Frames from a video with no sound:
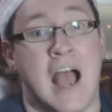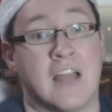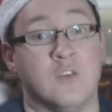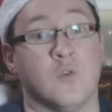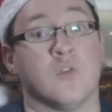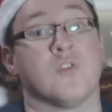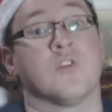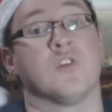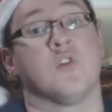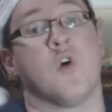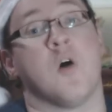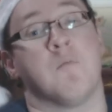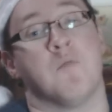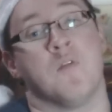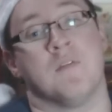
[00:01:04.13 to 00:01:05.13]
I know there are a
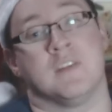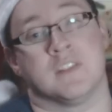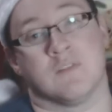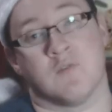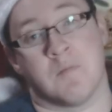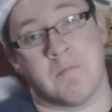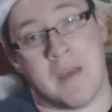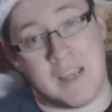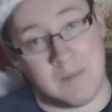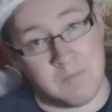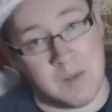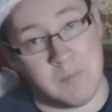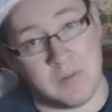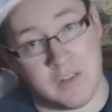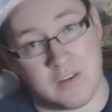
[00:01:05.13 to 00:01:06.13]
lot of movies that remind
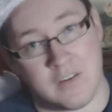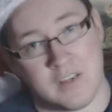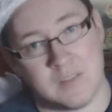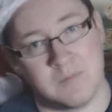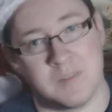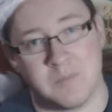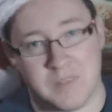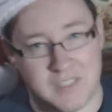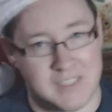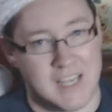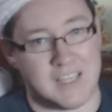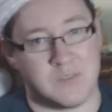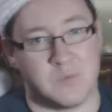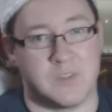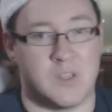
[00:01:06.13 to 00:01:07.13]
people of Christmas because
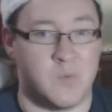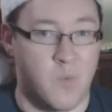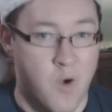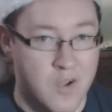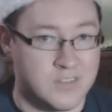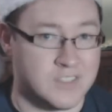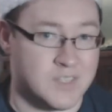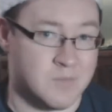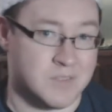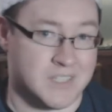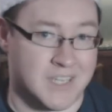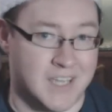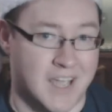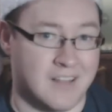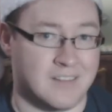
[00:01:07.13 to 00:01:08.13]
that's when they watched them as
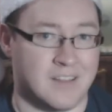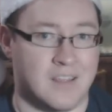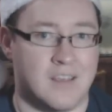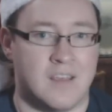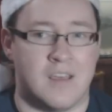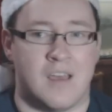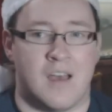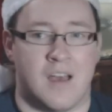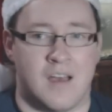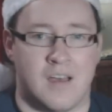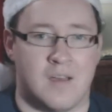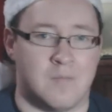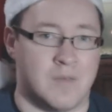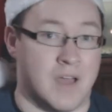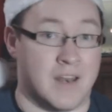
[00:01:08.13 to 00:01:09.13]
a kid,
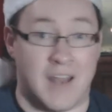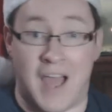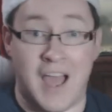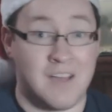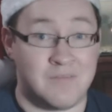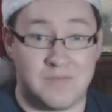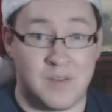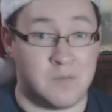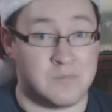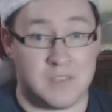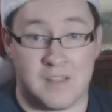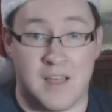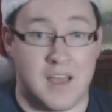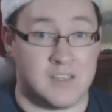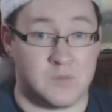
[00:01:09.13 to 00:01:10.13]
and I have films
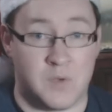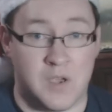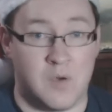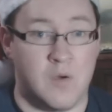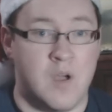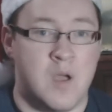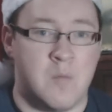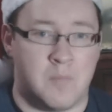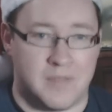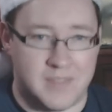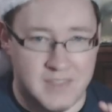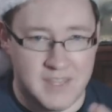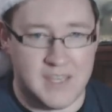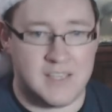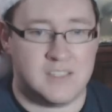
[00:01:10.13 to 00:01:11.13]
like that as well. But
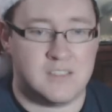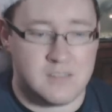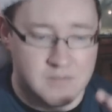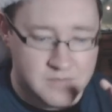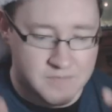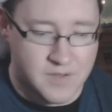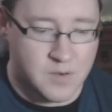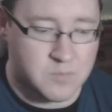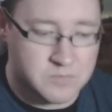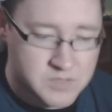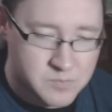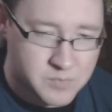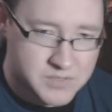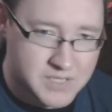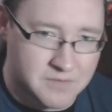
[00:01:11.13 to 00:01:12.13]
these films
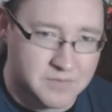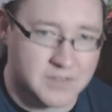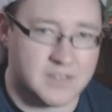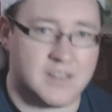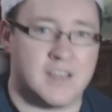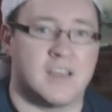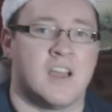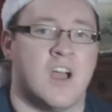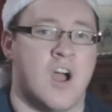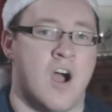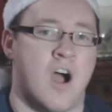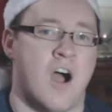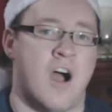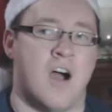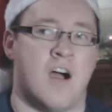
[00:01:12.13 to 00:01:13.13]
specifically
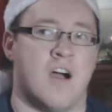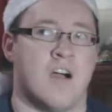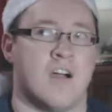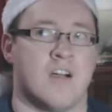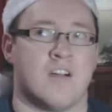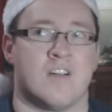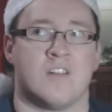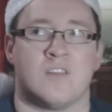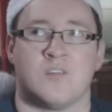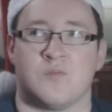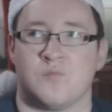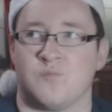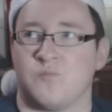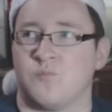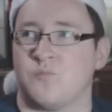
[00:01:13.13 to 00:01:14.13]
are
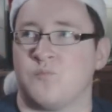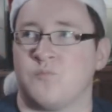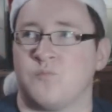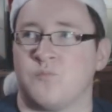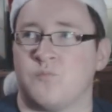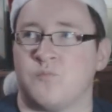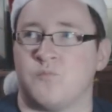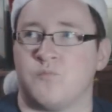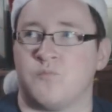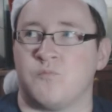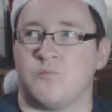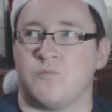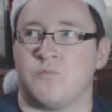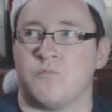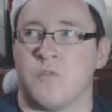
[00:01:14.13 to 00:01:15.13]

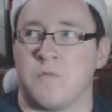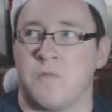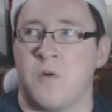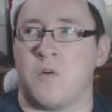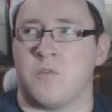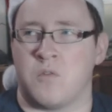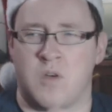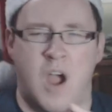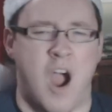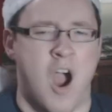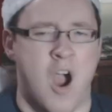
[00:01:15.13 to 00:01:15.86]
revolve